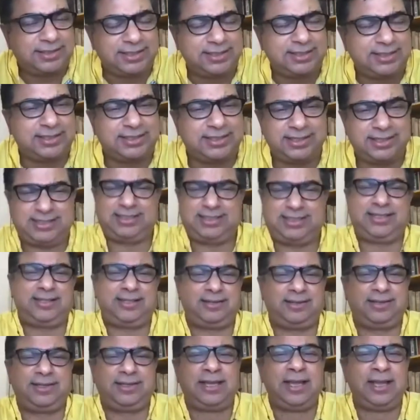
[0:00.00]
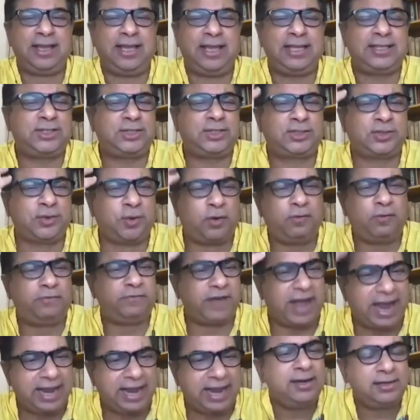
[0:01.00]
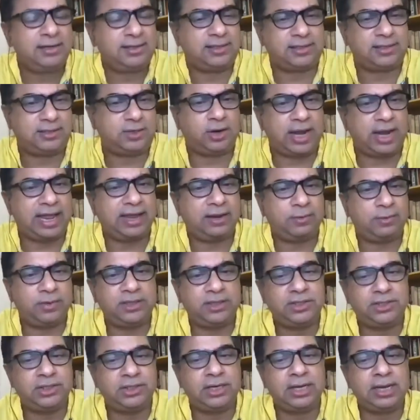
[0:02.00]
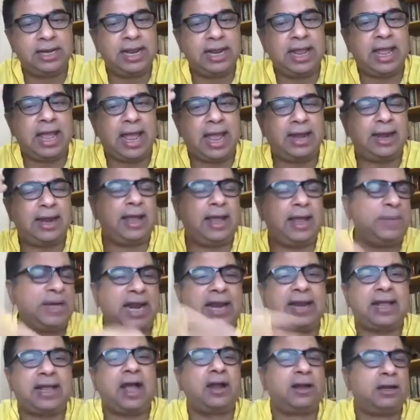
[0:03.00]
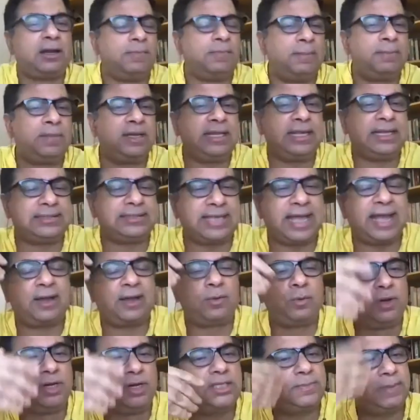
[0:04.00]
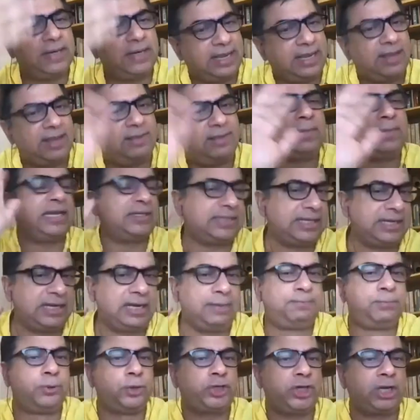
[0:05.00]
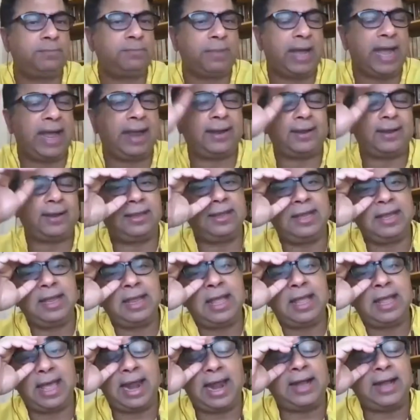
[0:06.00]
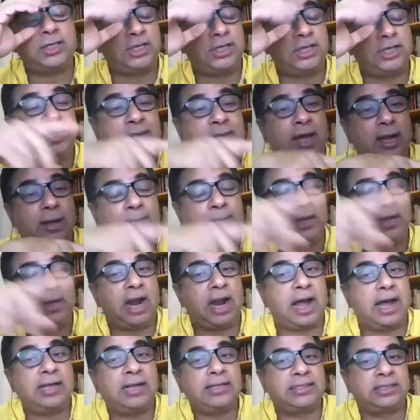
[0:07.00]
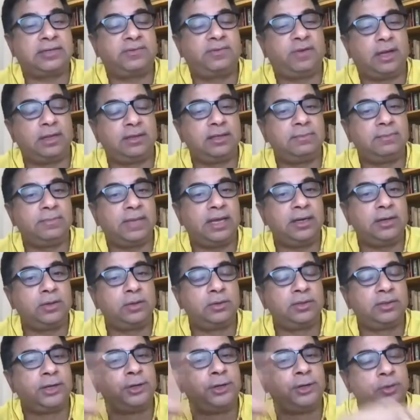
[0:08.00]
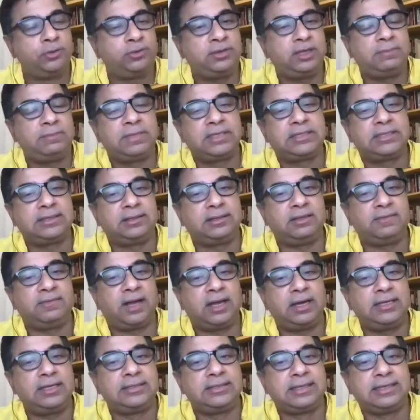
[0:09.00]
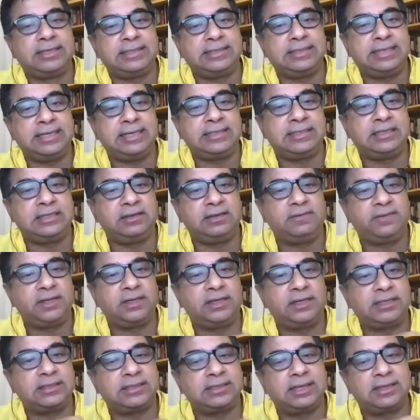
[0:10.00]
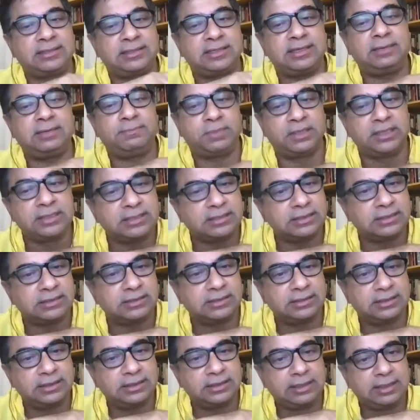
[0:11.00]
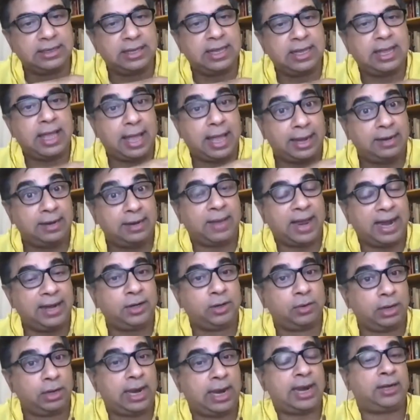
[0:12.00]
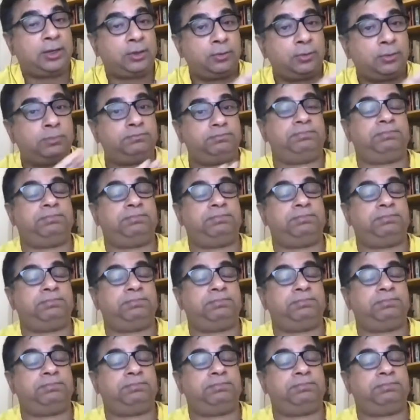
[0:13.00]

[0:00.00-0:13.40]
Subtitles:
is just, it's so violent, your language. And I can't remember the exact words, but basically pushing back. And actually, Thapar asked Father Emmanuel, do you think Mr. Divan is a diseased, deviant, disgusting person? And Emmanuel had to,